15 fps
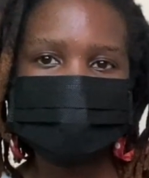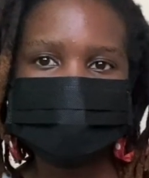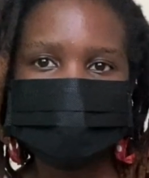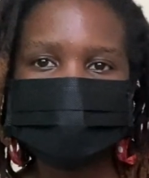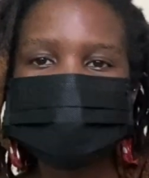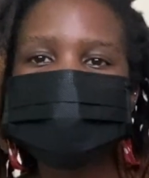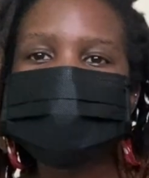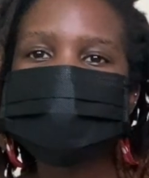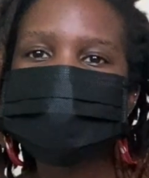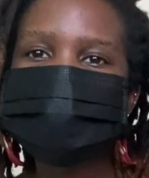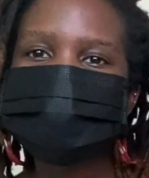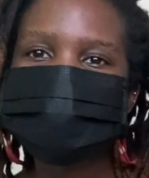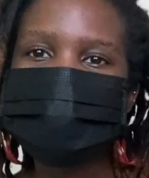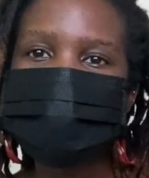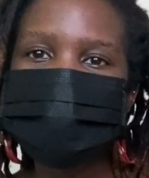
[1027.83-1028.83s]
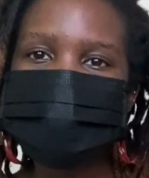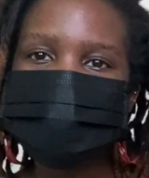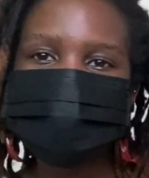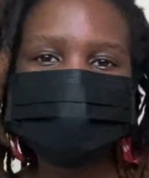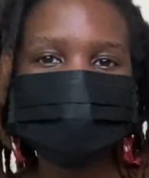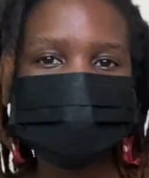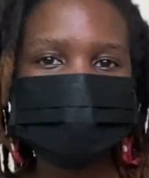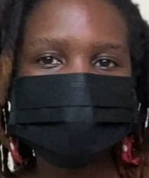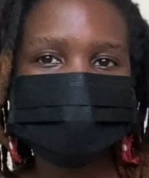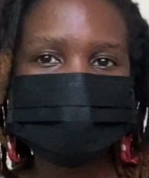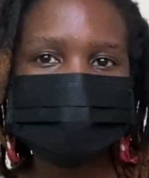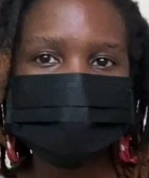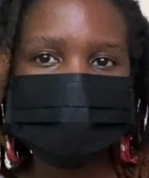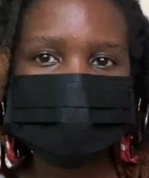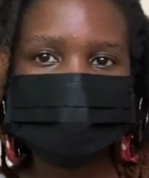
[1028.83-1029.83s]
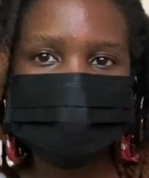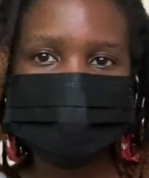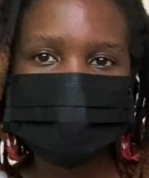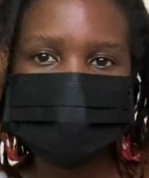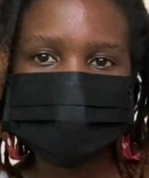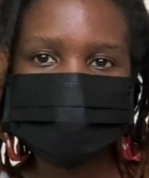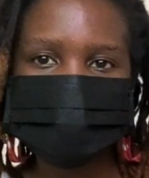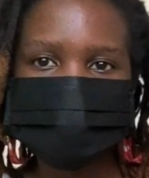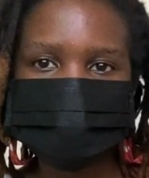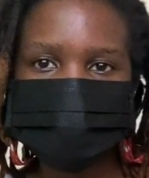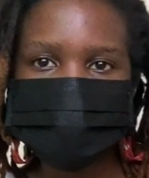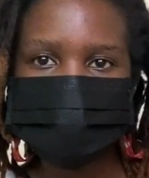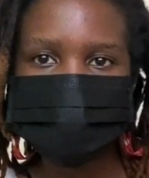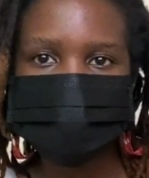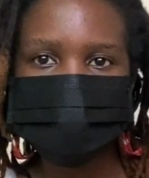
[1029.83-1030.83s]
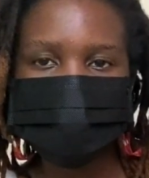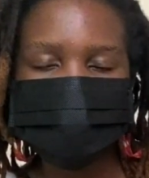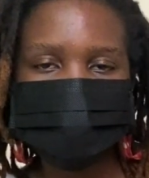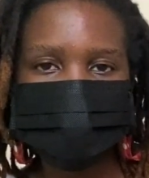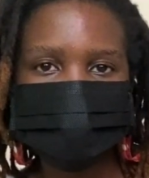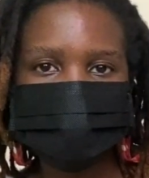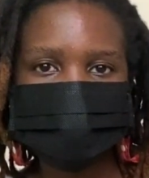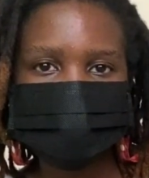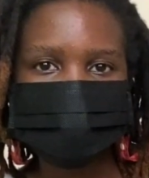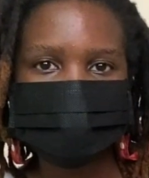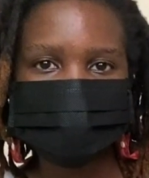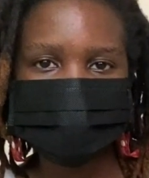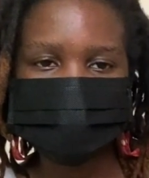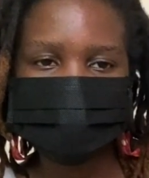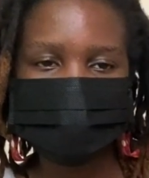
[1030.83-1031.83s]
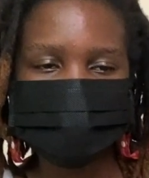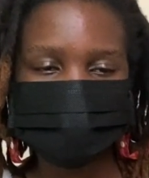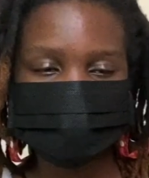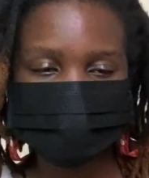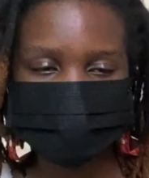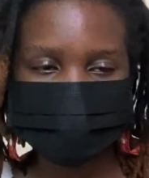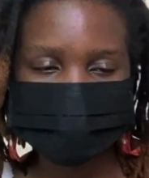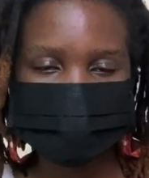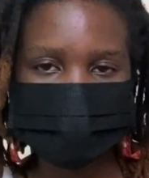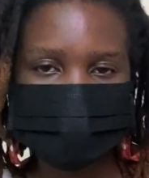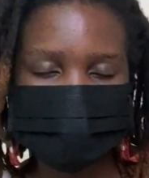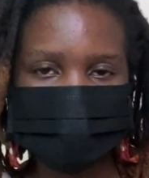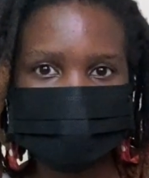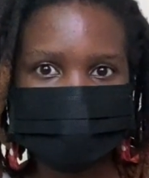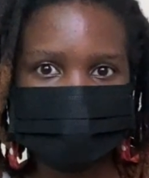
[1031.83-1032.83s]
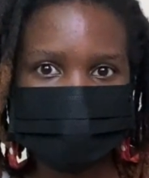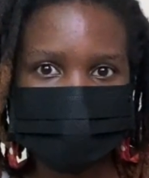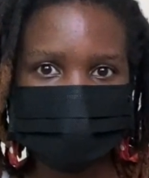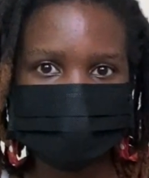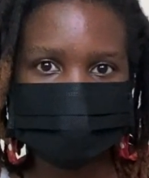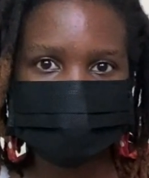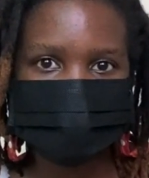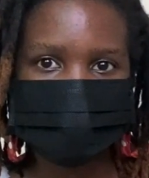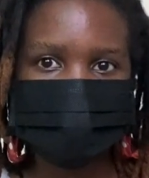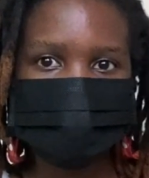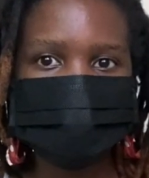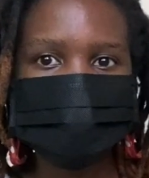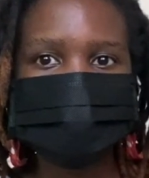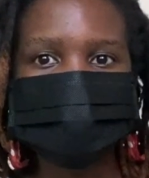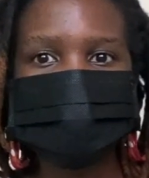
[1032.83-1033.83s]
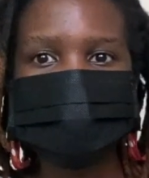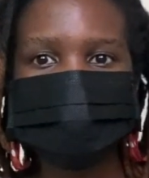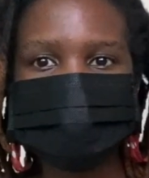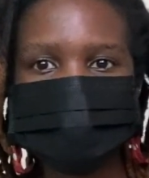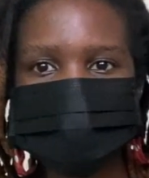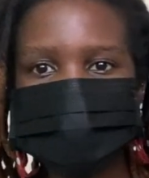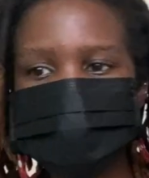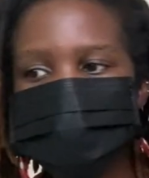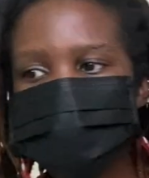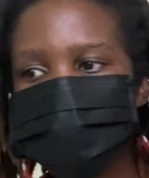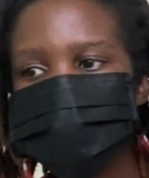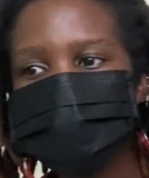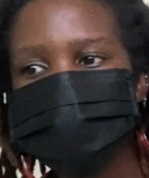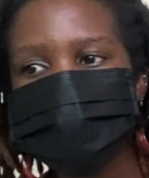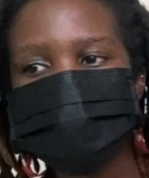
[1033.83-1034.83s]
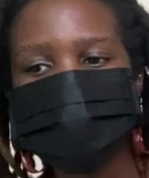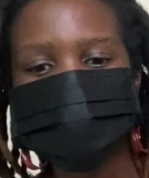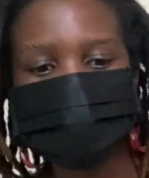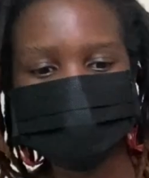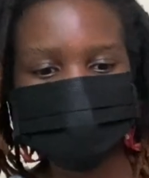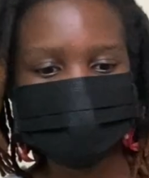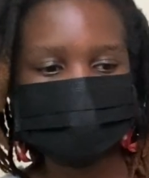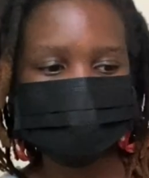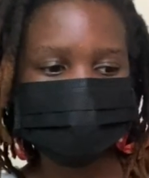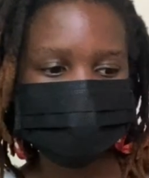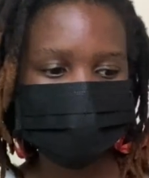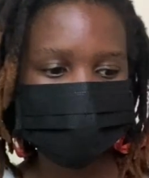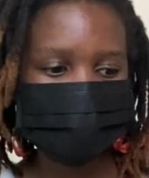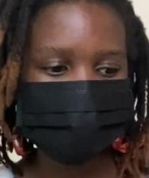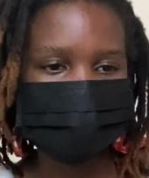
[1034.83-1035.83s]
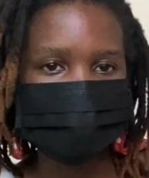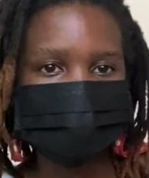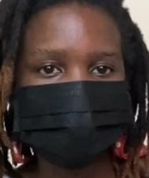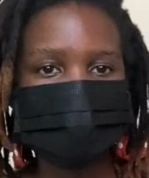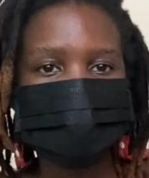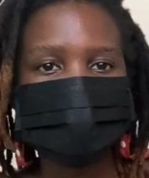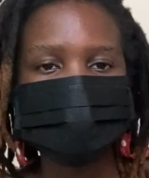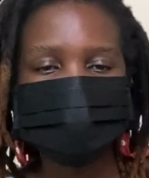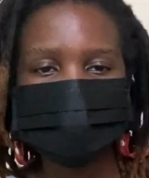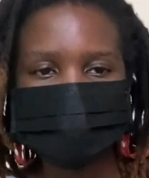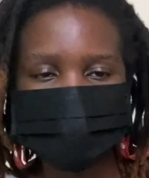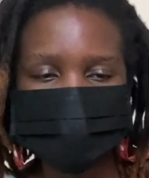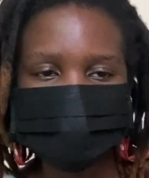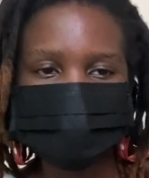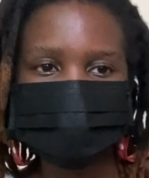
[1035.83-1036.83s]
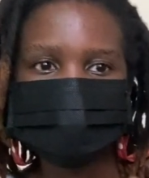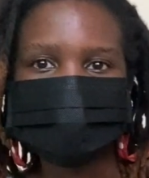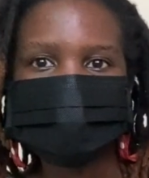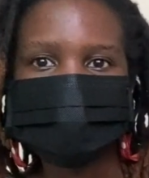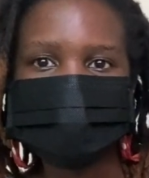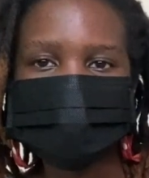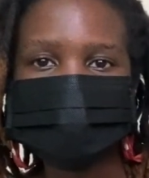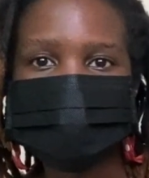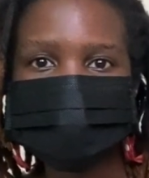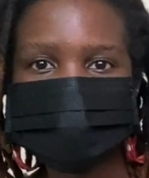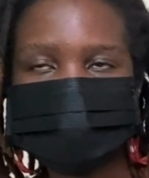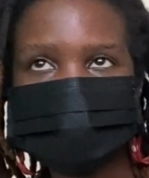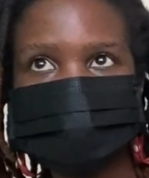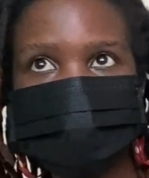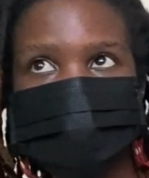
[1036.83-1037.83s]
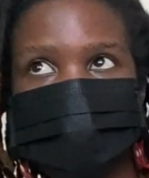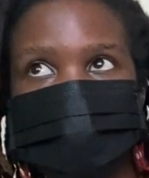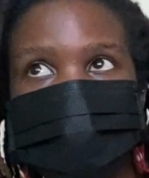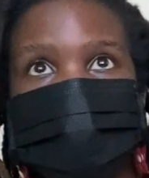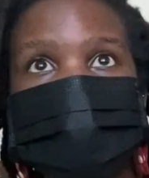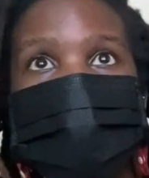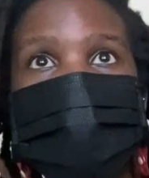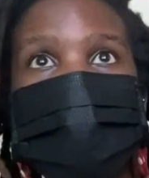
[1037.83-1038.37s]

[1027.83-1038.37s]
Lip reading: But yeah, I just wanted to come in here and let you guys know. I know I've spoken quite a lot right now, but I needed to let you guys know about the process as to